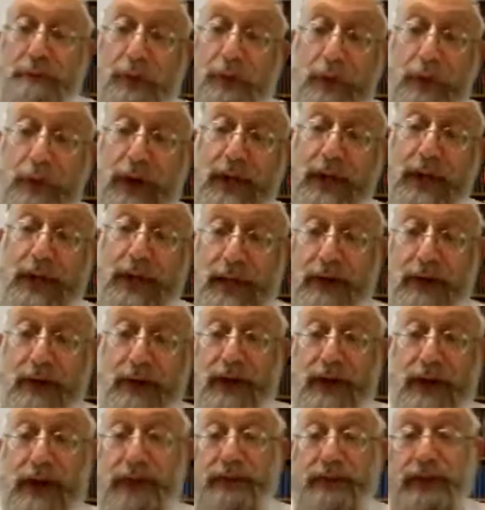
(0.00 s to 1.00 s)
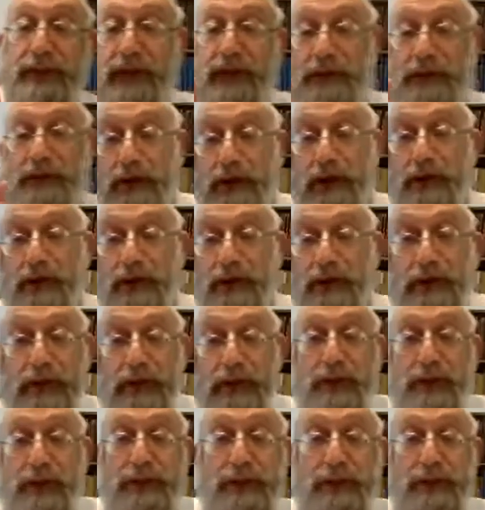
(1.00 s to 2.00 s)
point here in the Gemara.
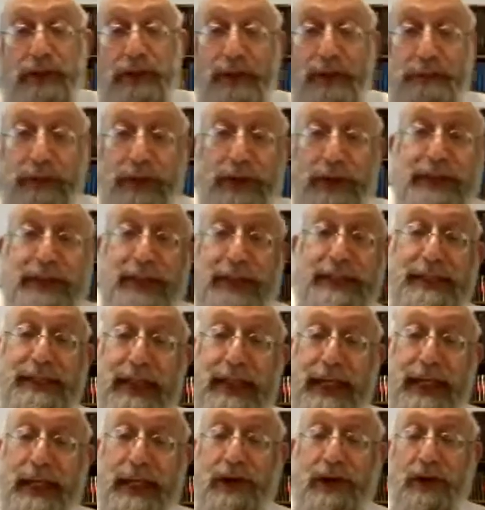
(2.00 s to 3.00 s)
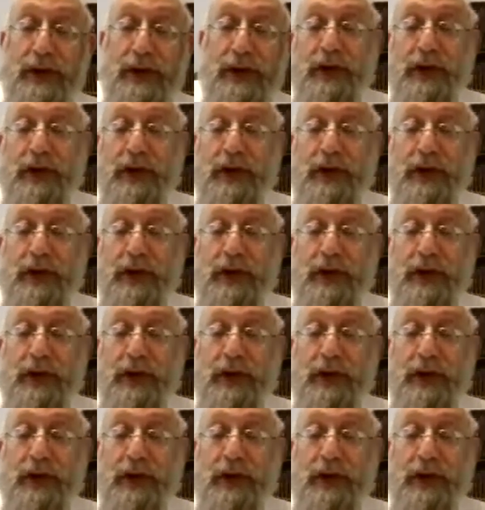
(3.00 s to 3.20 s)
The Gemara says here